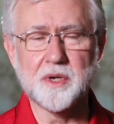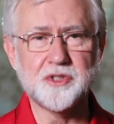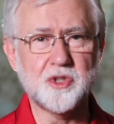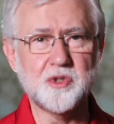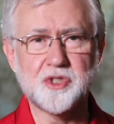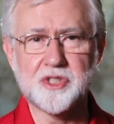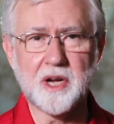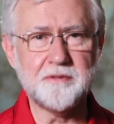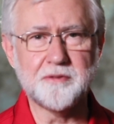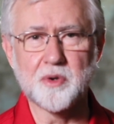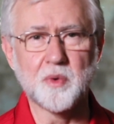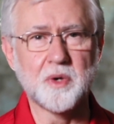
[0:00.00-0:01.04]
ones who
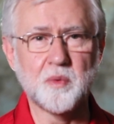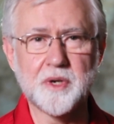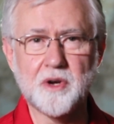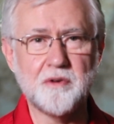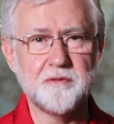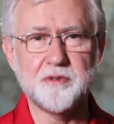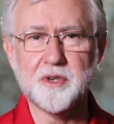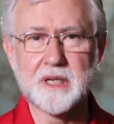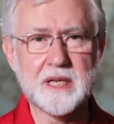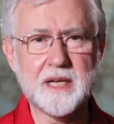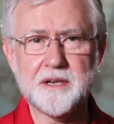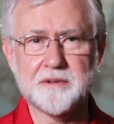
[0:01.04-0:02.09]
suffer when we don't
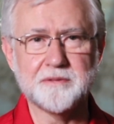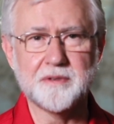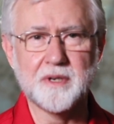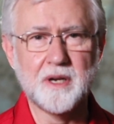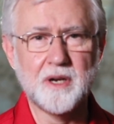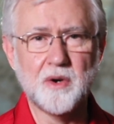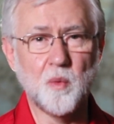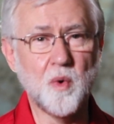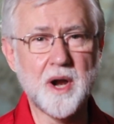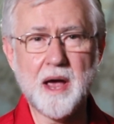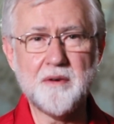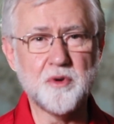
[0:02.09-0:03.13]
forgive,
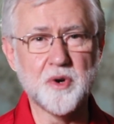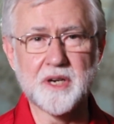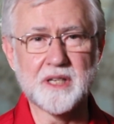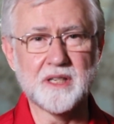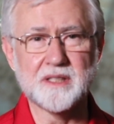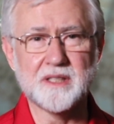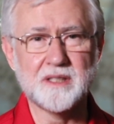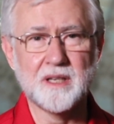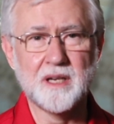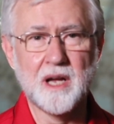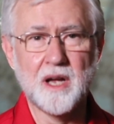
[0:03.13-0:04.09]
whatever it is.